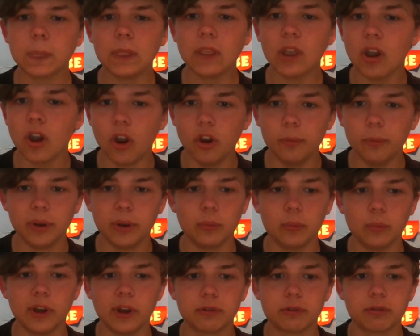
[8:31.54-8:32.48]
open
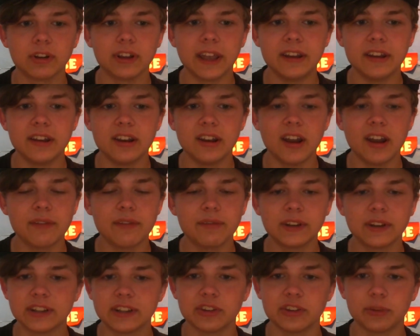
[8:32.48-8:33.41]
world related, and I
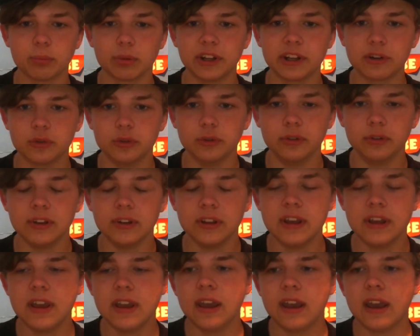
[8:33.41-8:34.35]
think that's pretty cool.
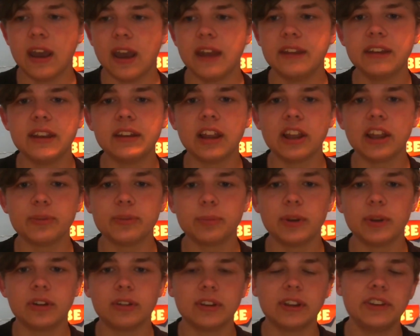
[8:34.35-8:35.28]
And then last but
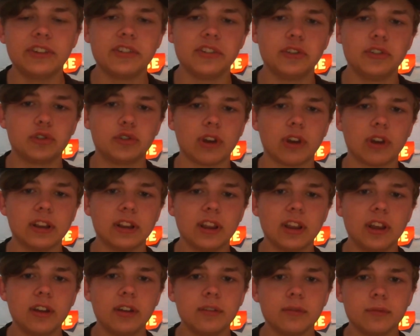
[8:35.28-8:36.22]
not least in the
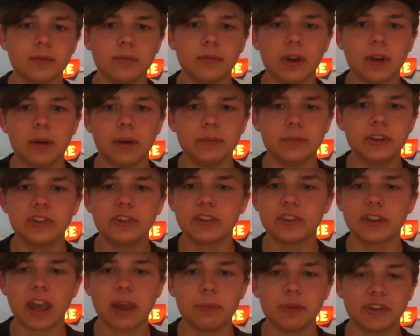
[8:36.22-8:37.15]
trailer, this
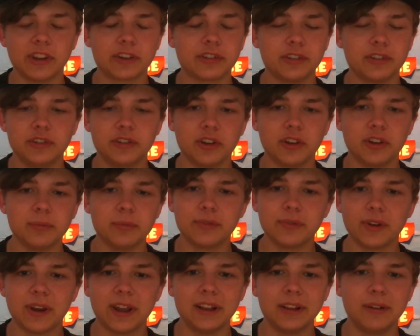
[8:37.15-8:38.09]
game was actually shown
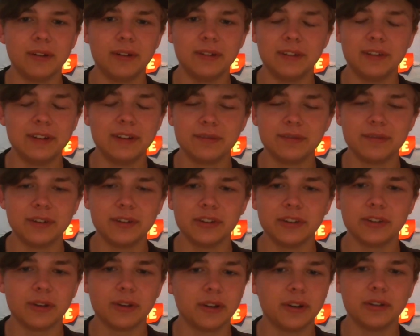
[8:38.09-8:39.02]
before Halo Infinite,
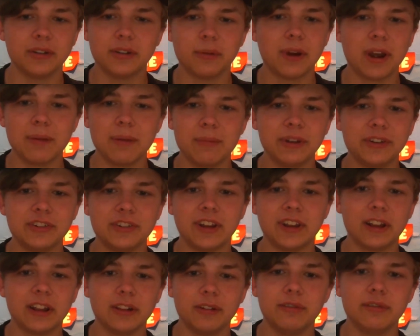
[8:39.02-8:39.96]
so I don't know why I mentioned
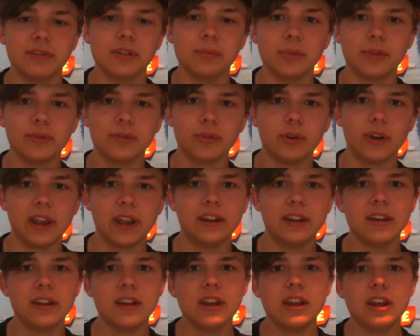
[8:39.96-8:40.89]
Halo Infinite
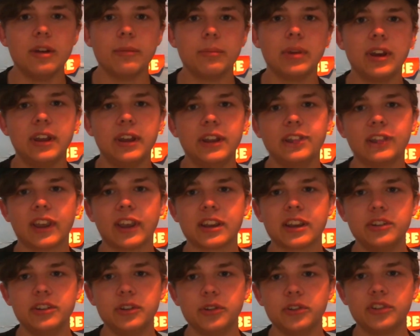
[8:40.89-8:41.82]
beforehand, but it's like a
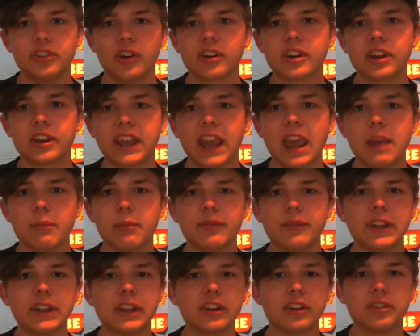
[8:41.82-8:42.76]
new soccer game. I
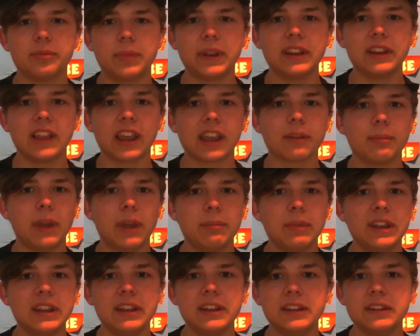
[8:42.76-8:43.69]
think it could be like
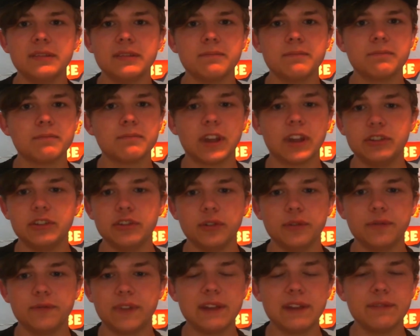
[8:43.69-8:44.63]
maybe a new
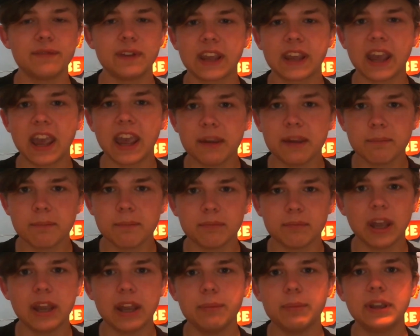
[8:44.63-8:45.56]
FIFA game,
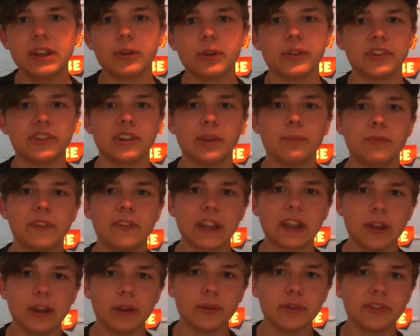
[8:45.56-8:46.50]
maybe, or something
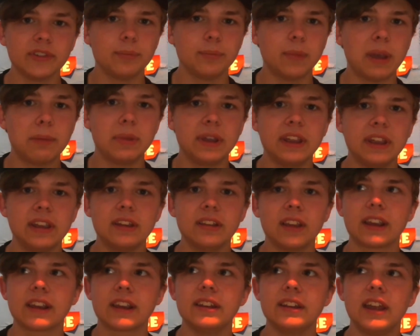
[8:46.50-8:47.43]
else, maybe
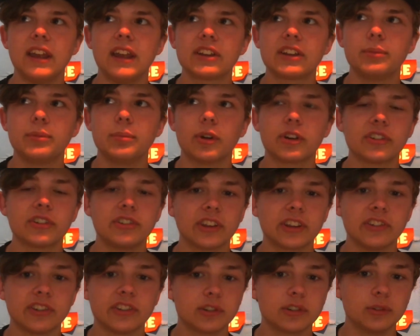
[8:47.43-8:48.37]
like an Xbox
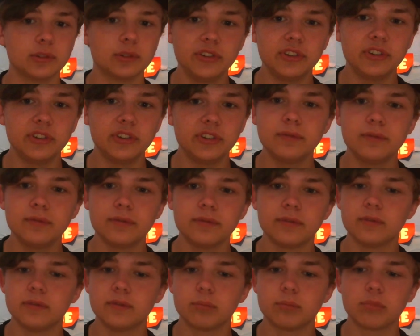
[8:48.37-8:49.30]
exclusive,
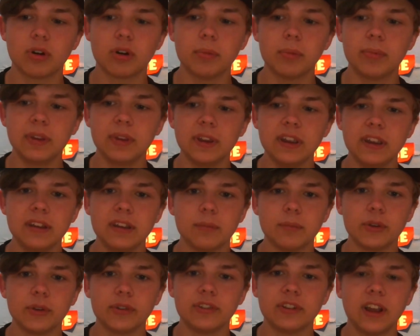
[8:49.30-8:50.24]
probably,
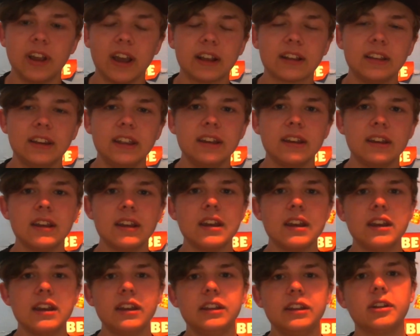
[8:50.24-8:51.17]
most likely.
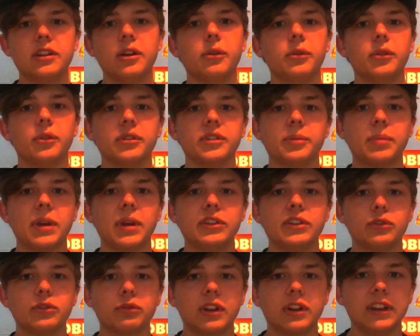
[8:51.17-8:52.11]
You know, it all
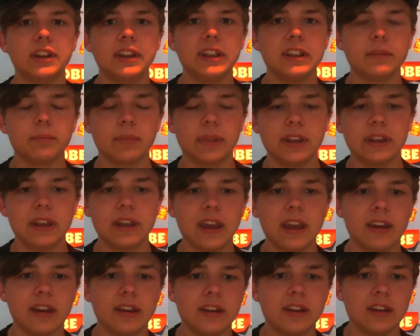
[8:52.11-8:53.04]
depends really, but
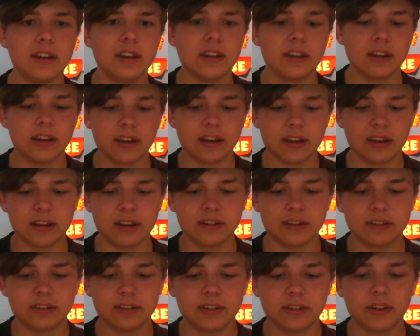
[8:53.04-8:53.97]
yeah.
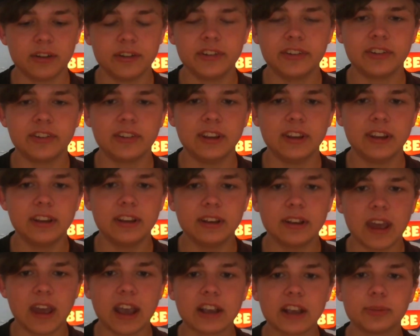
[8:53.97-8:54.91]
Honestly,
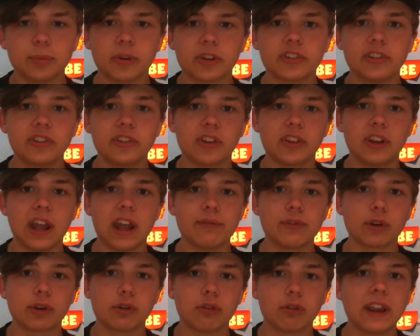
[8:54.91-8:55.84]
Xbox is going to have
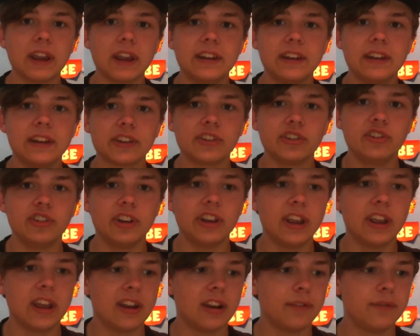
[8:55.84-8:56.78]
a great year next year,
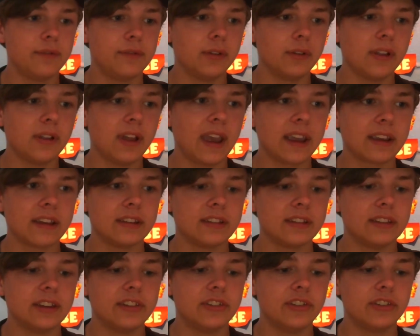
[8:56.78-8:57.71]
and I feel like
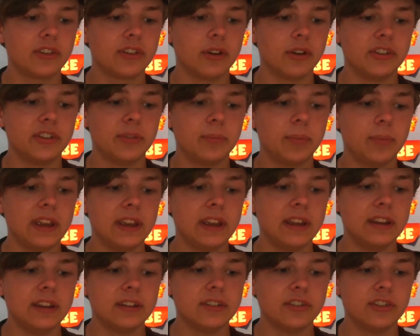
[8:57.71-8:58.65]
this is going to
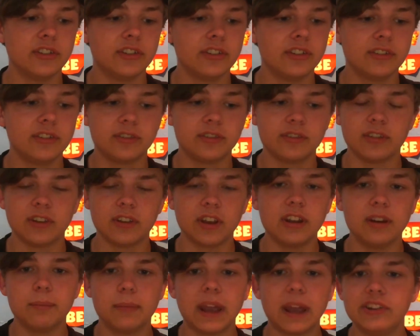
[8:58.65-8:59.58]
be just an
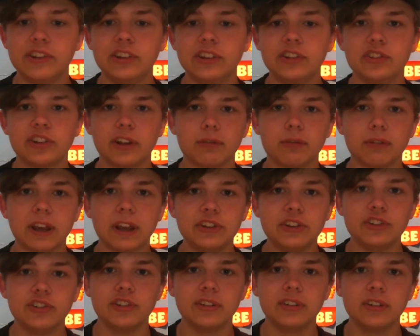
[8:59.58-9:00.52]
amazing
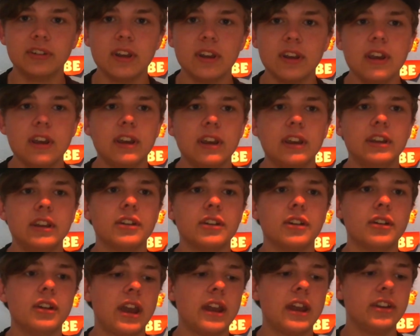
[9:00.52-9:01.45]
generation, you
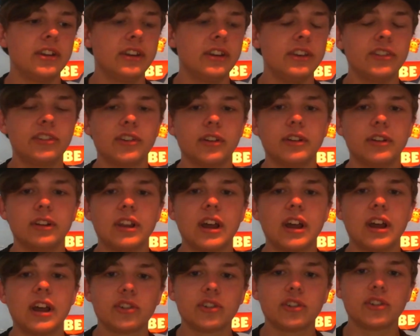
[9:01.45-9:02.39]
know, and it is going to
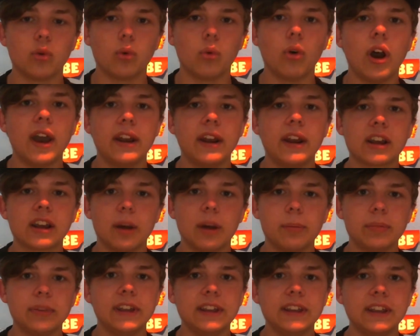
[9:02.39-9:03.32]
last quite a
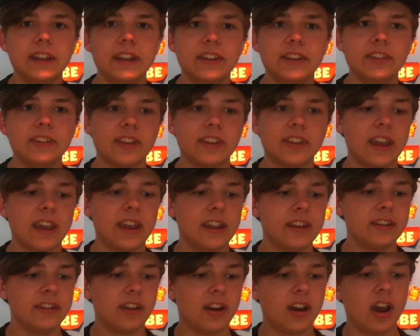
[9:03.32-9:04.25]
couple of years,
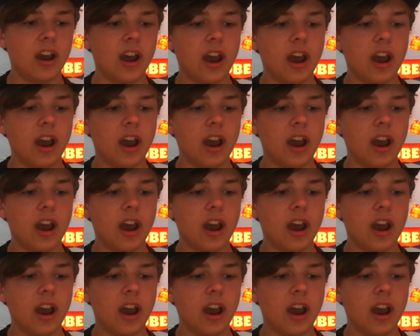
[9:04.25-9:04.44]
and I'm